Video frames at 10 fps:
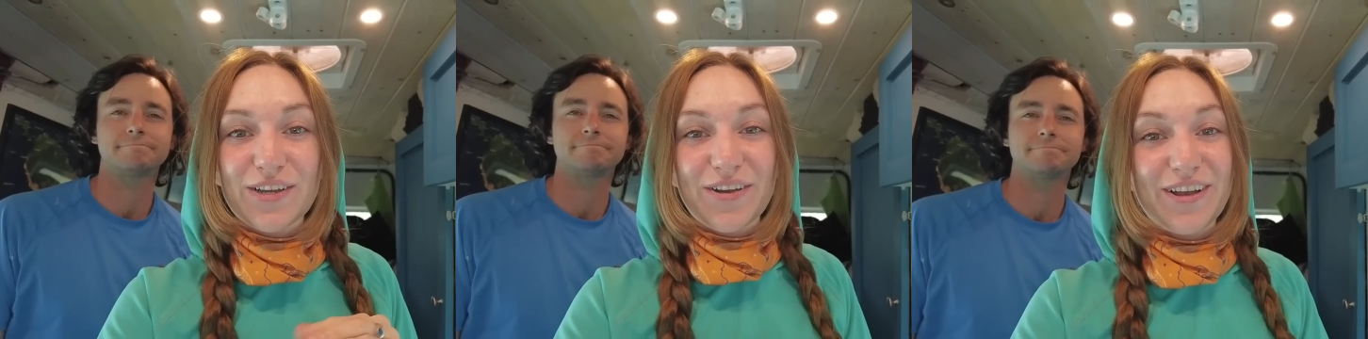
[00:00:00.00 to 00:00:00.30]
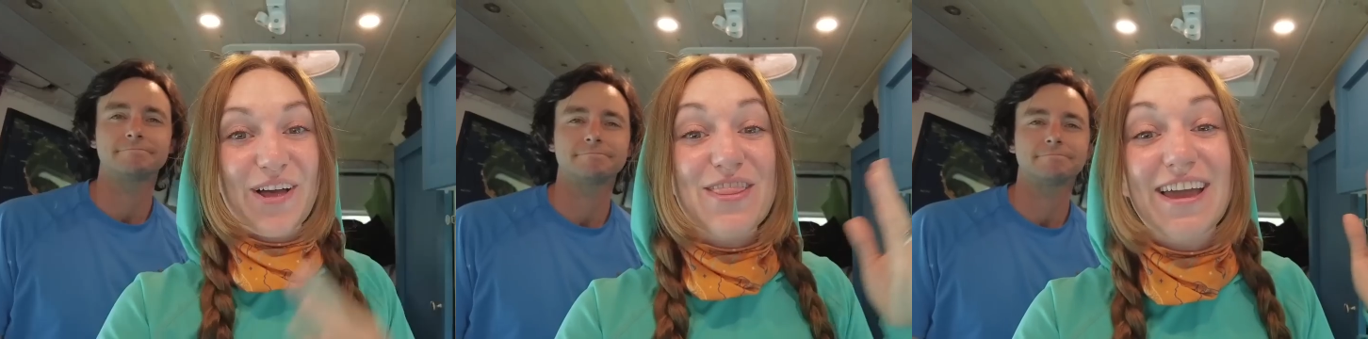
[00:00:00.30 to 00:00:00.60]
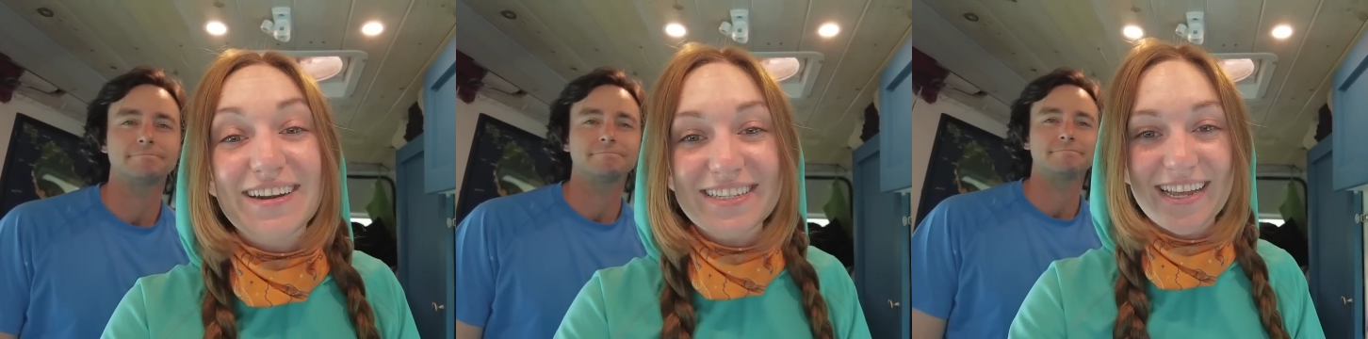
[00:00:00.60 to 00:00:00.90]
Speaker 1: going on their
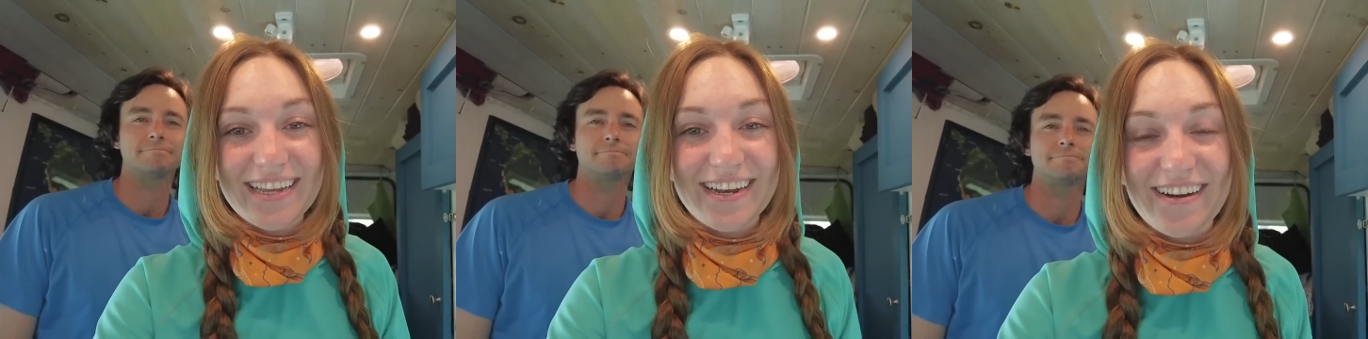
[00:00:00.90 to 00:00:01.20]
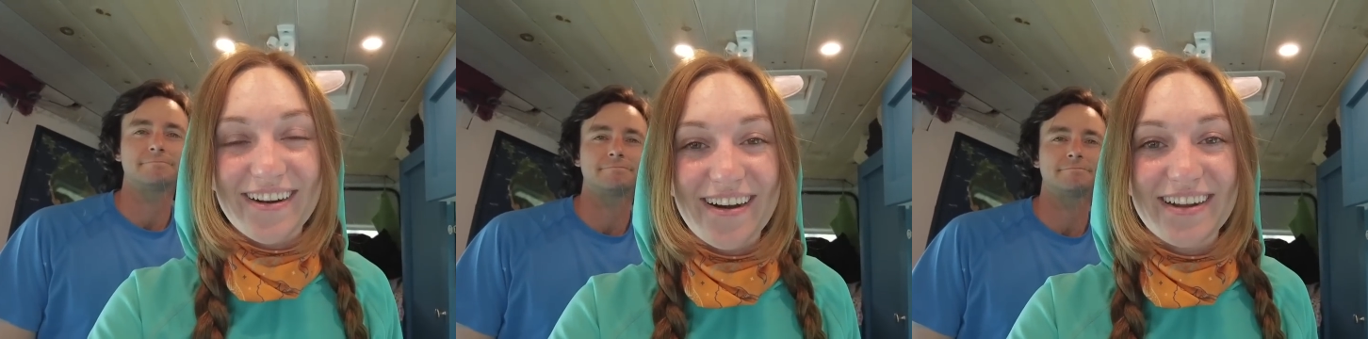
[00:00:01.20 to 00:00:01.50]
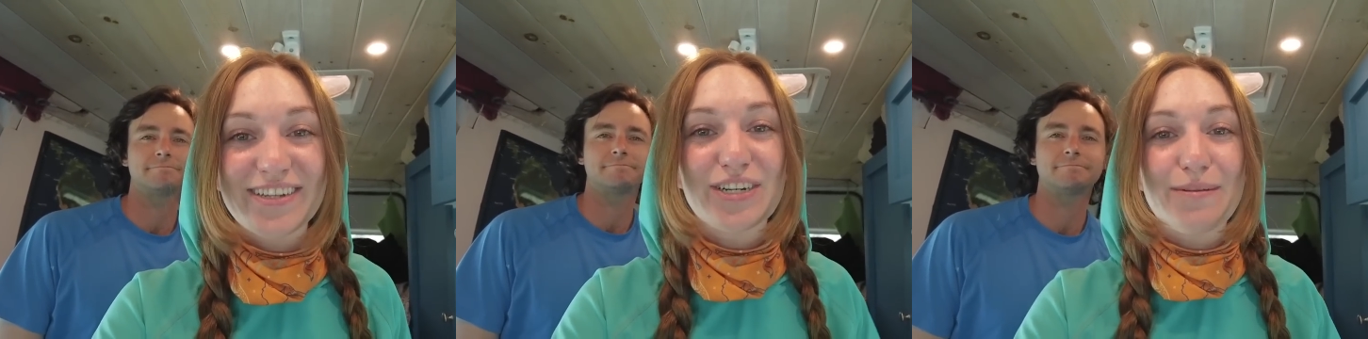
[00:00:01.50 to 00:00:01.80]
second Antarctica
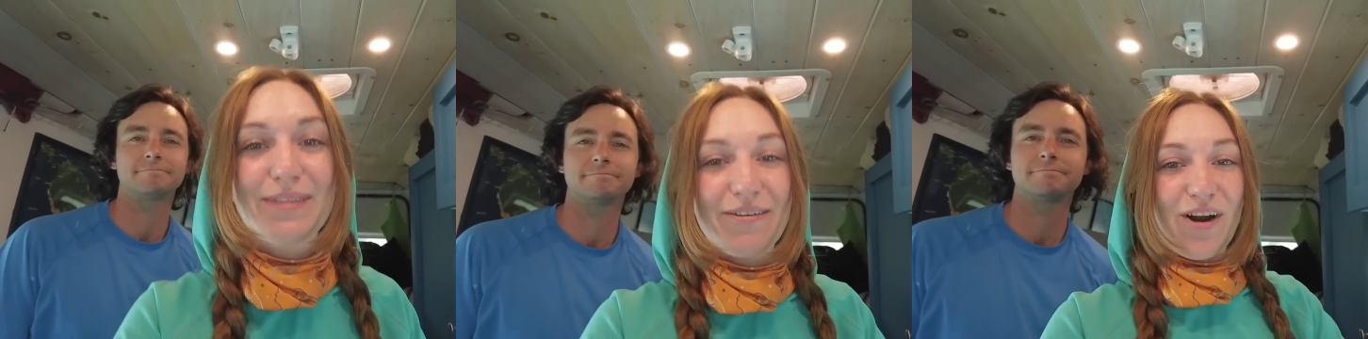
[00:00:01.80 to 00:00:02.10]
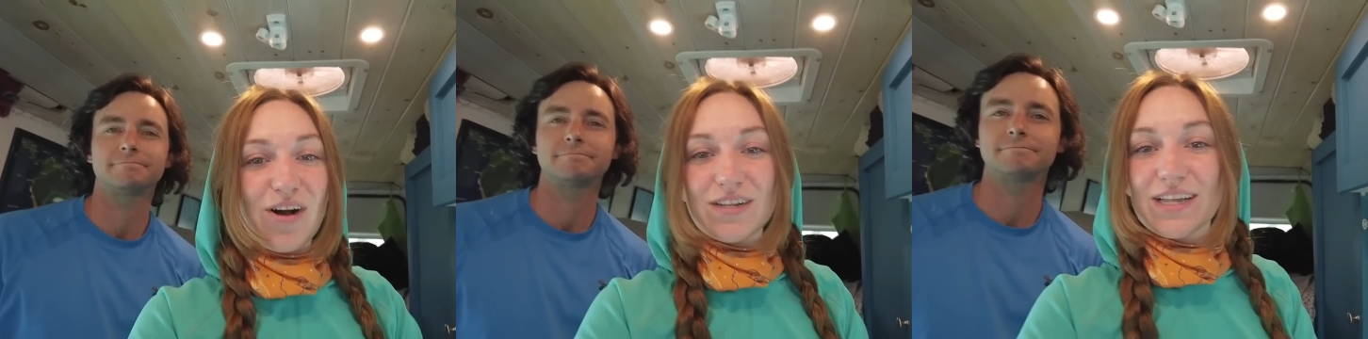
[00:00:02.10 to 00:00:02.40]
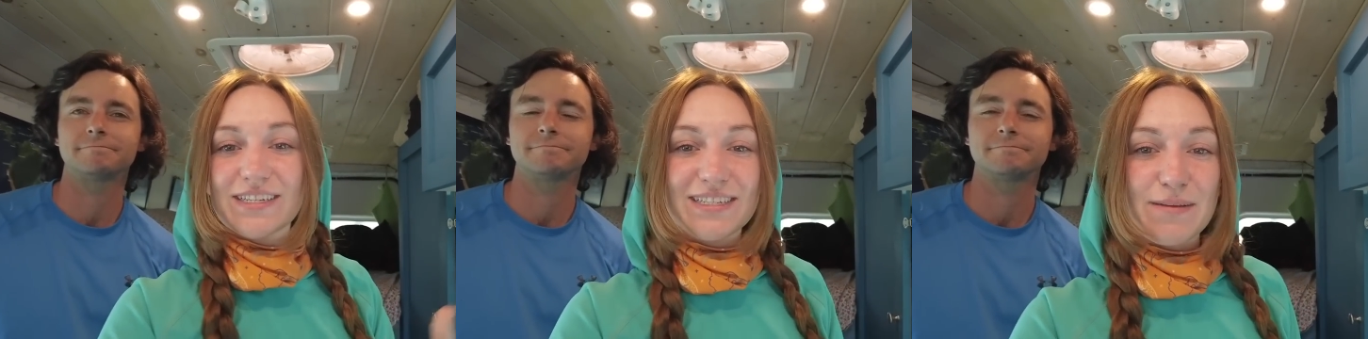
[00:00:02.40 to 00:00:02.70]
trip. They were all on the
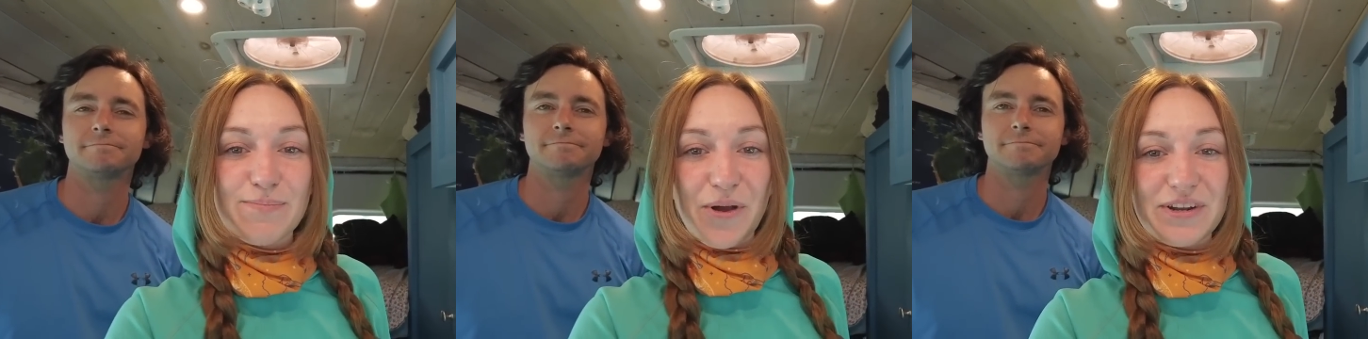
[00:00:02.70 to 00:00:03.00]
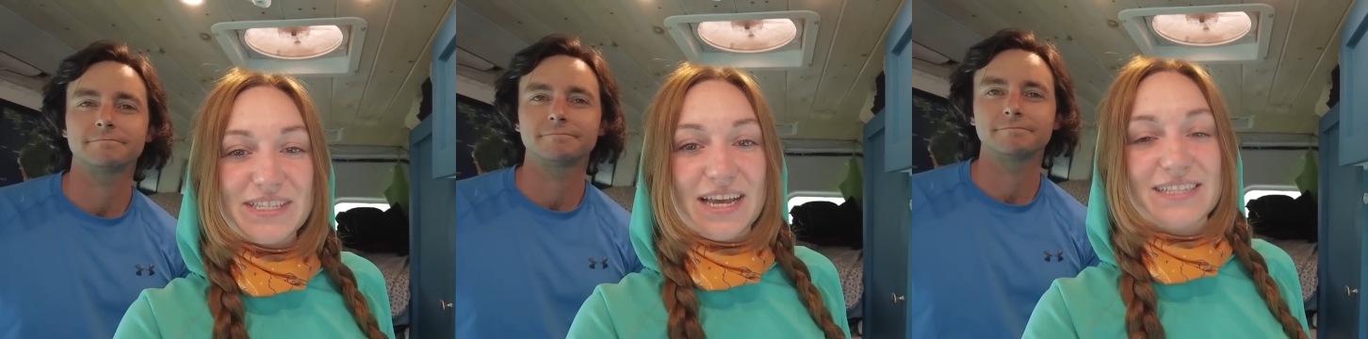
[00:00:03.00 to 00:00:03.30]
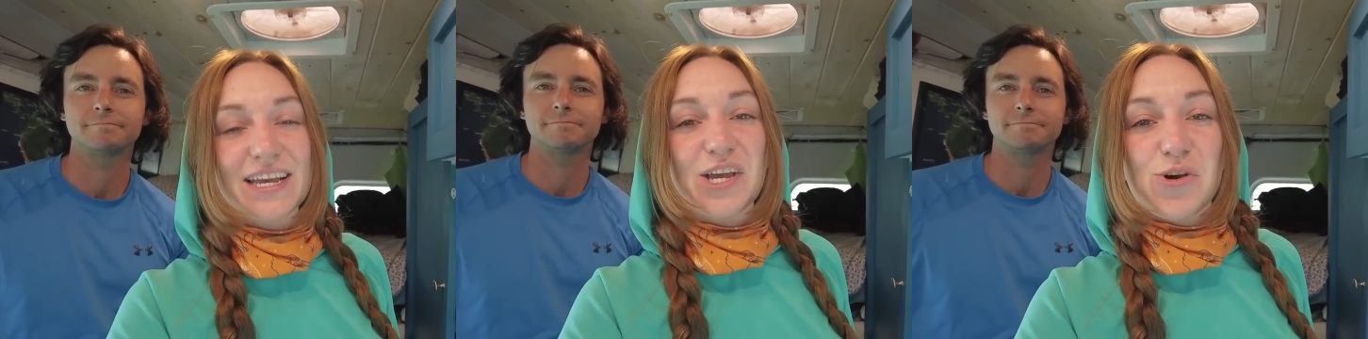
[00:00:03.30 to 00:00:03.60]
same boat as us
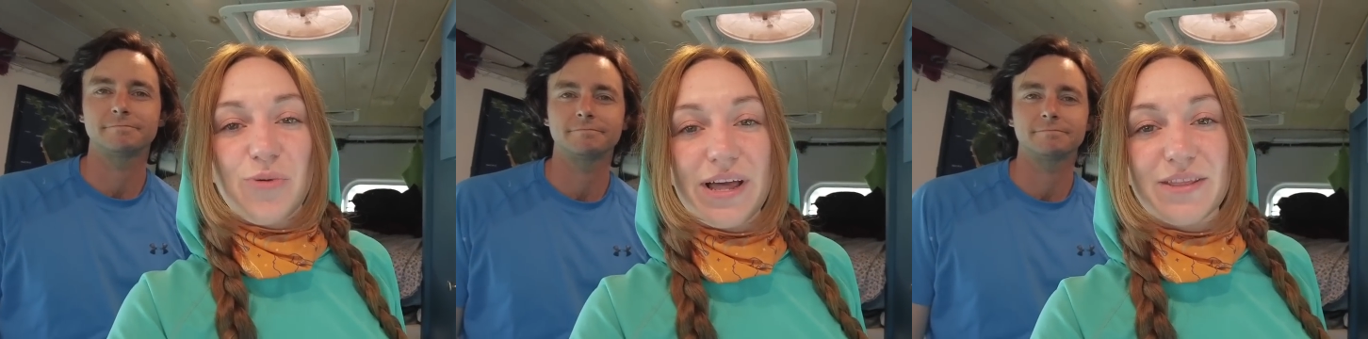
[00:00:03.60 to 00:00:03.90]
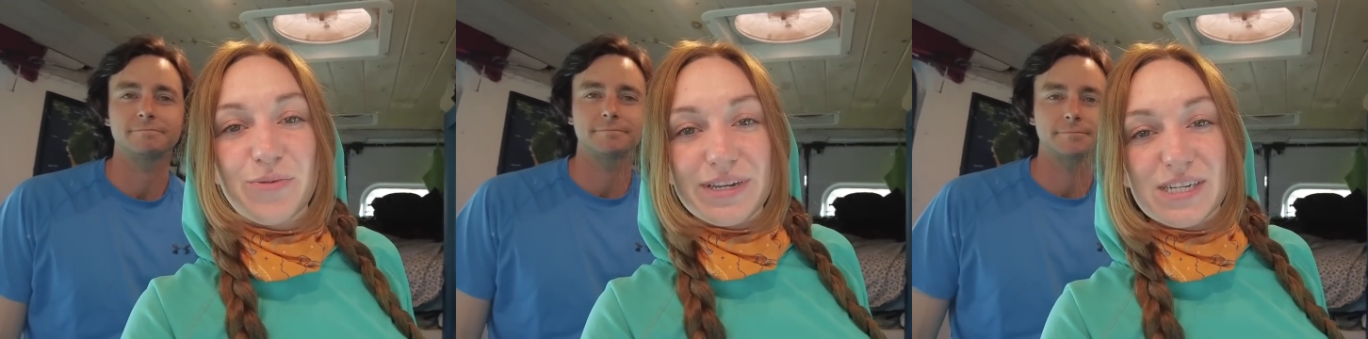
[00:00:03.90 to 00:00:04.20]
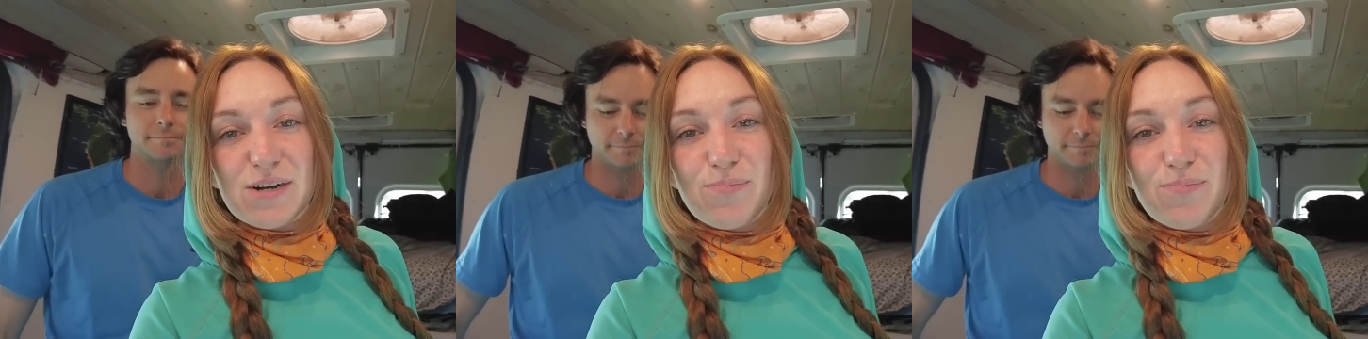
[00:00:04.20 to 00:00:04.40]
when the window